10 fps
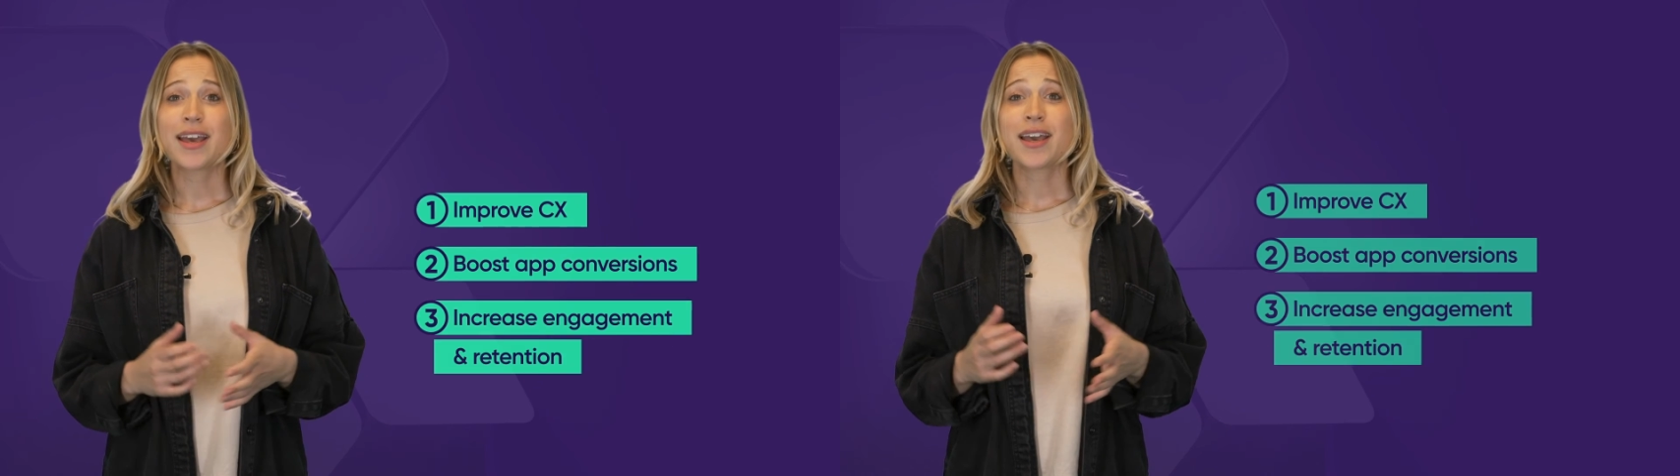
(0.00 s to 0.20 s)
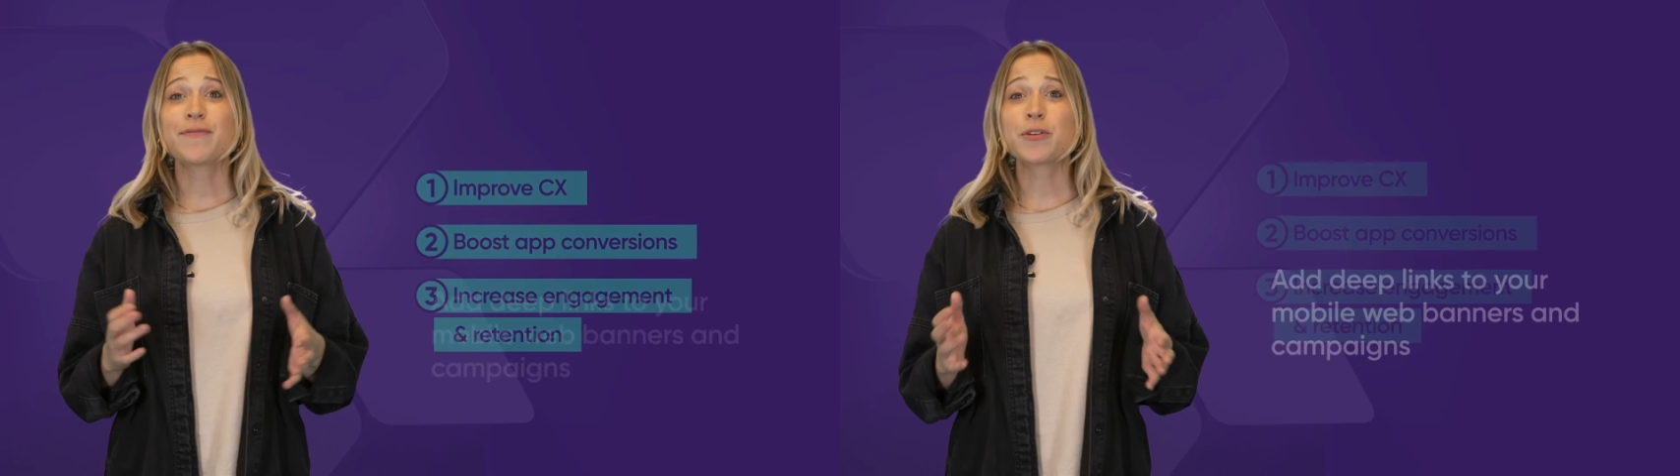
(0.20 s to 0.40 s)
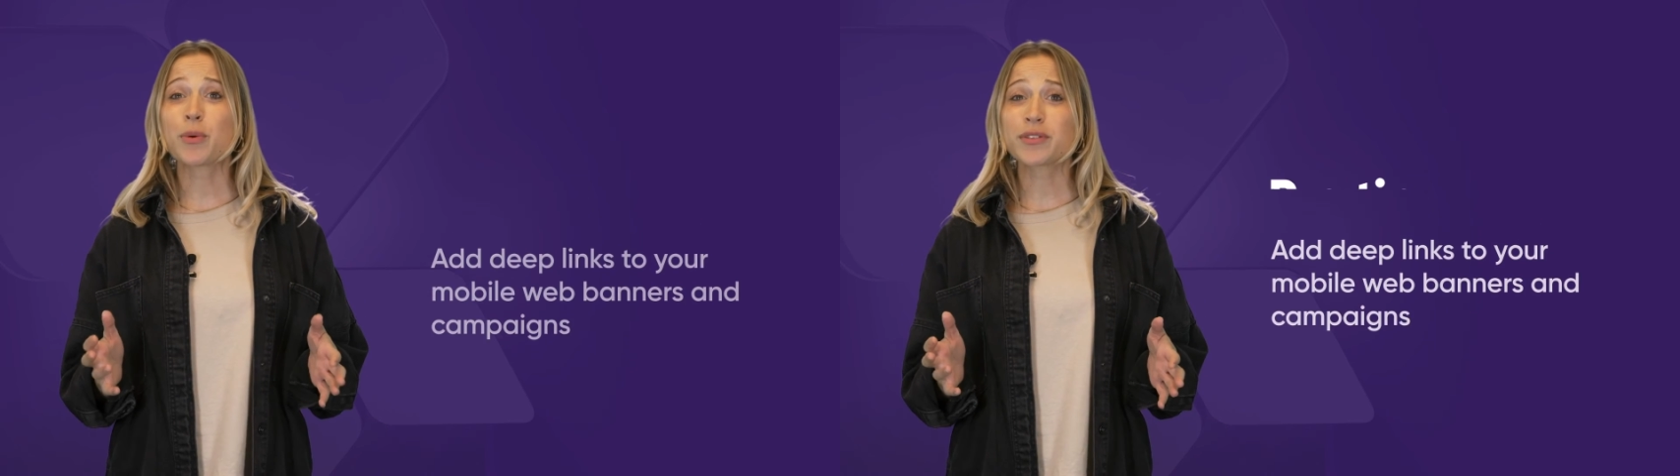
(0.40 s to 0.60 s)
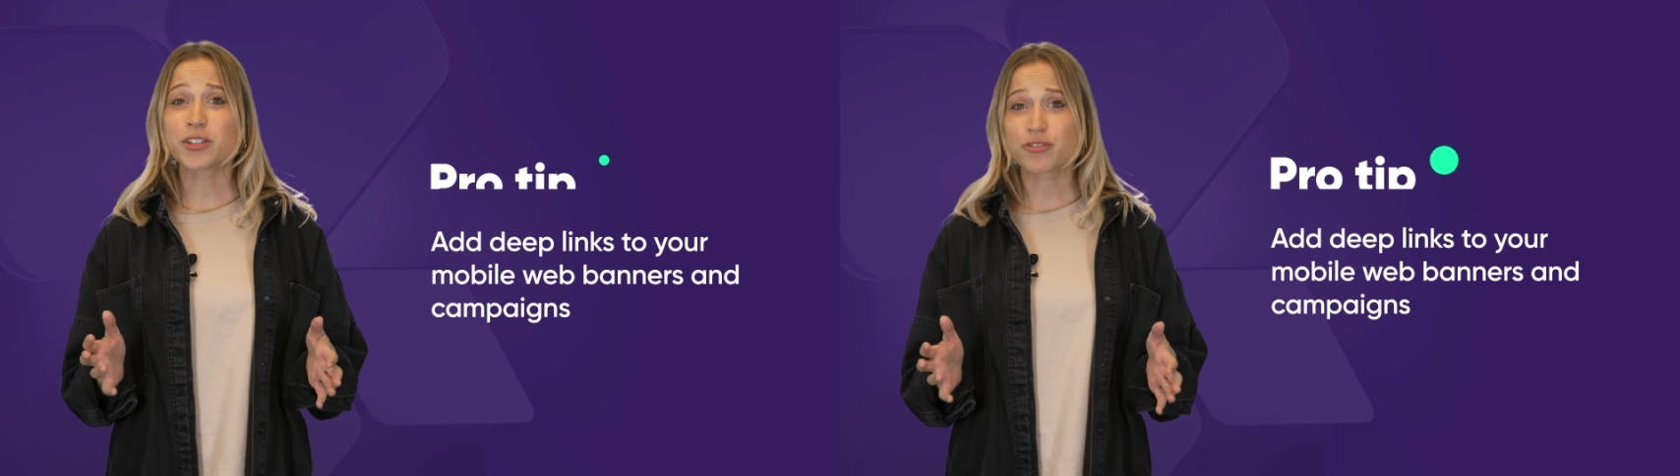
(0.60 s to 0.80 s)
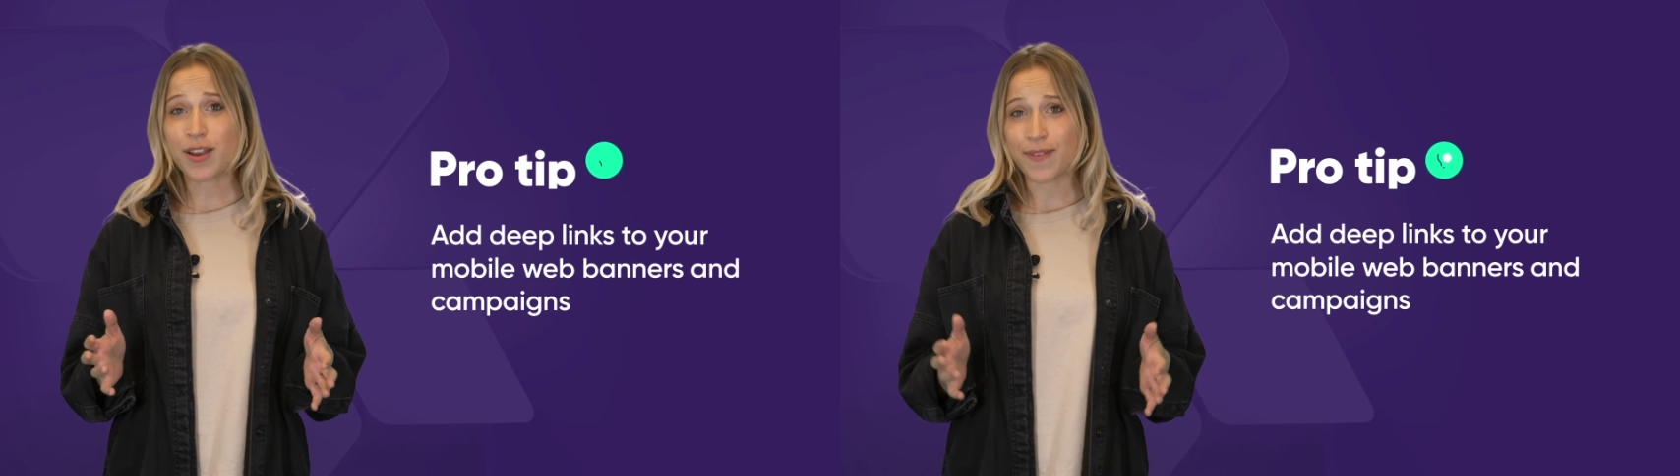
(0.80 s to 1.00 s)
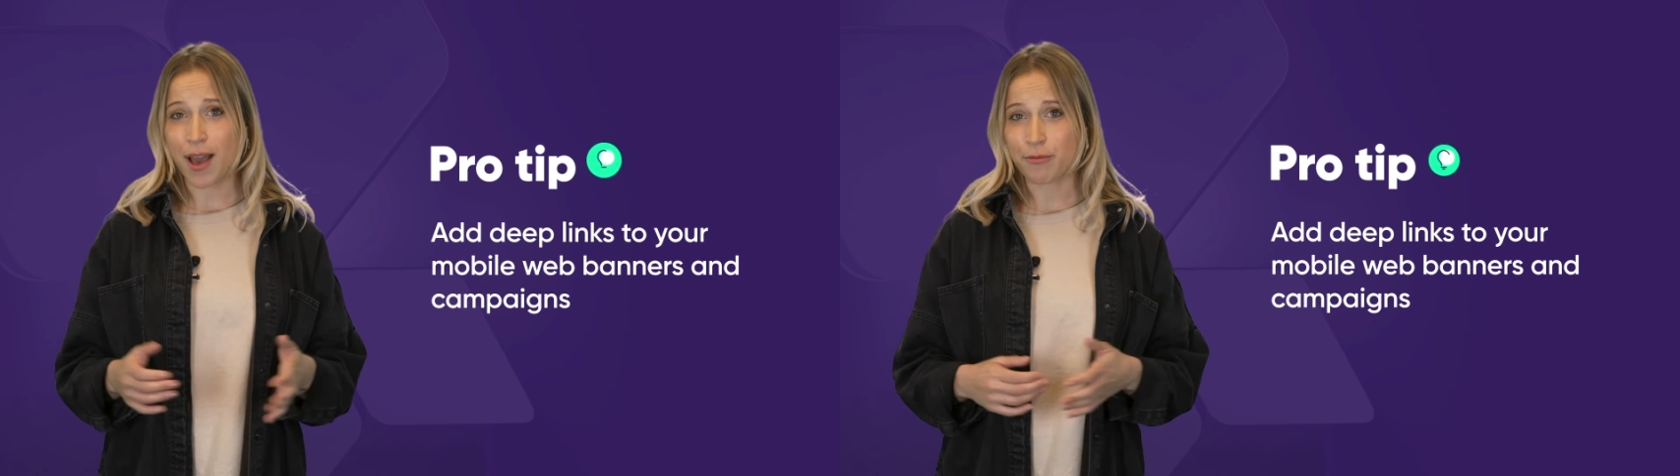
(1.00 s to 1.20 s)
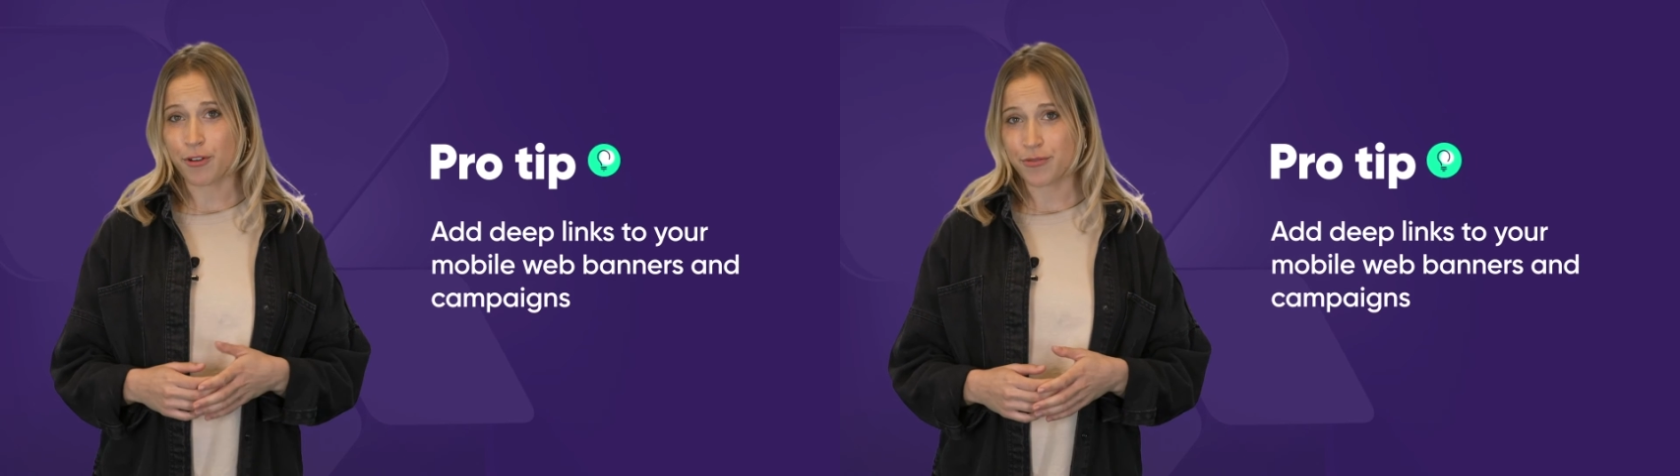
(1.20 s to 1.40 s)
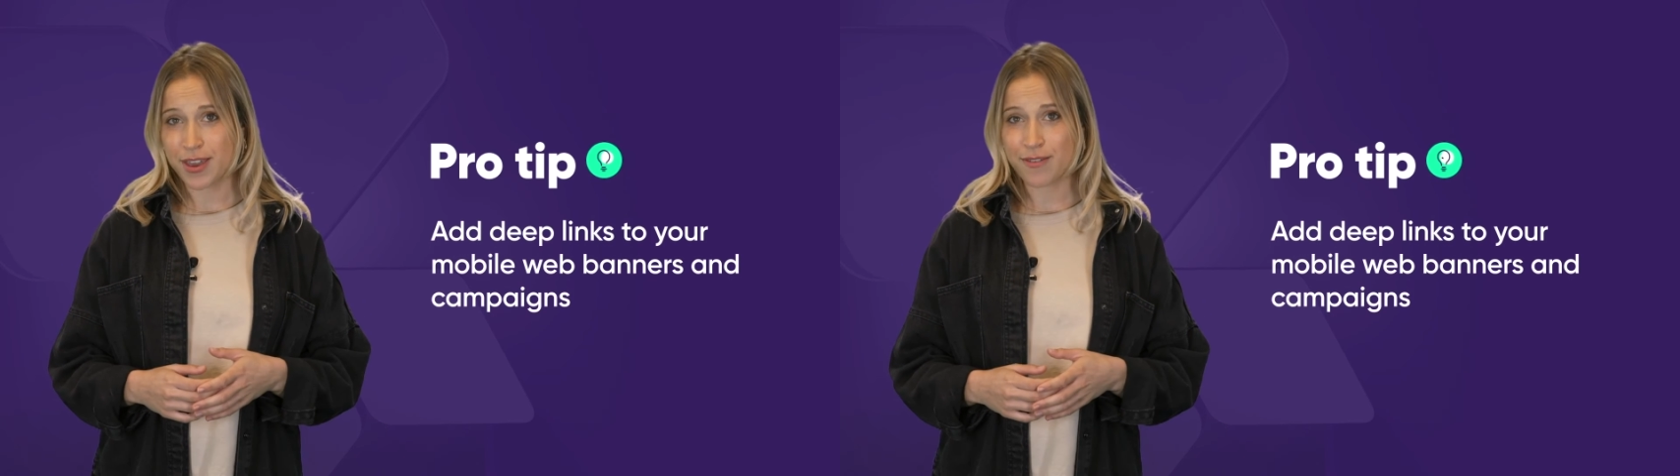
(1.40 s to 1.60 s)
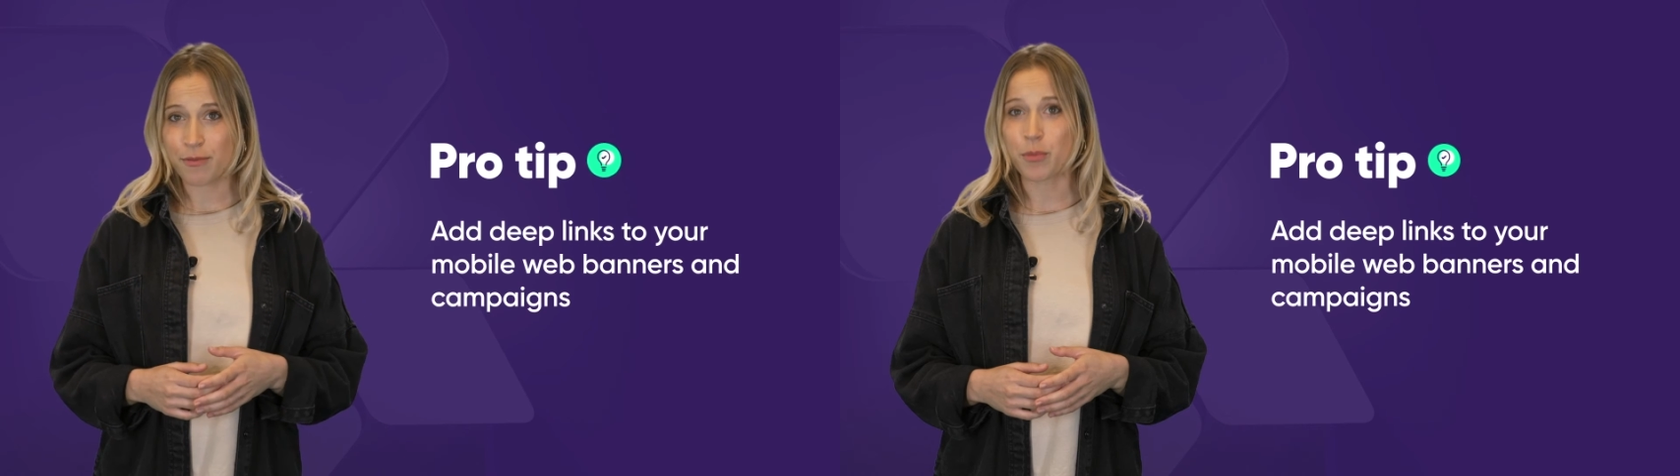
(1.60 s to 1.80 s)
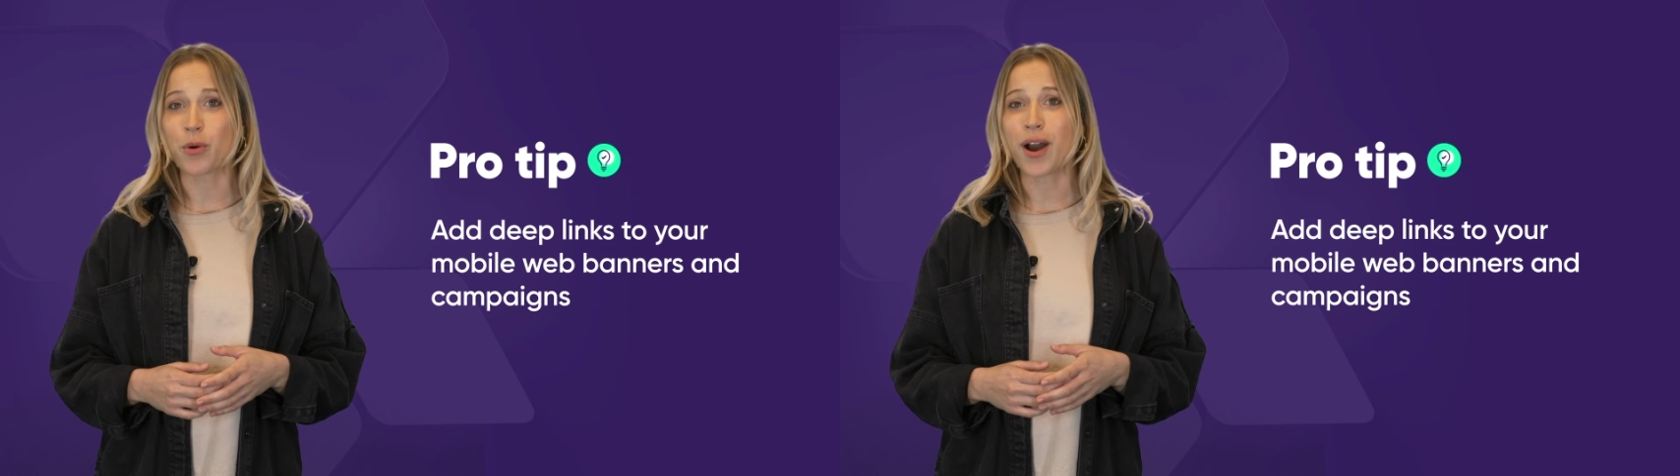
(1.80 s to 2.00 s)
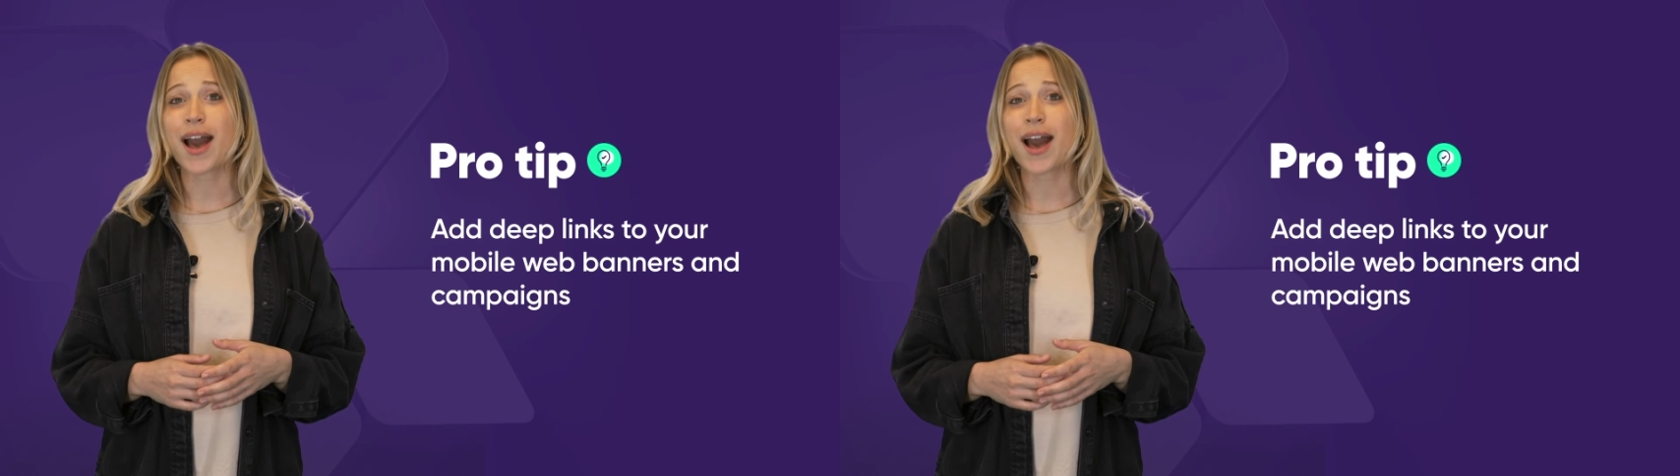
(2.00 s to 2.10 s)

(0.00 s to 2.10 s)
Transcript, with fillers: If you want to drive app growth even more,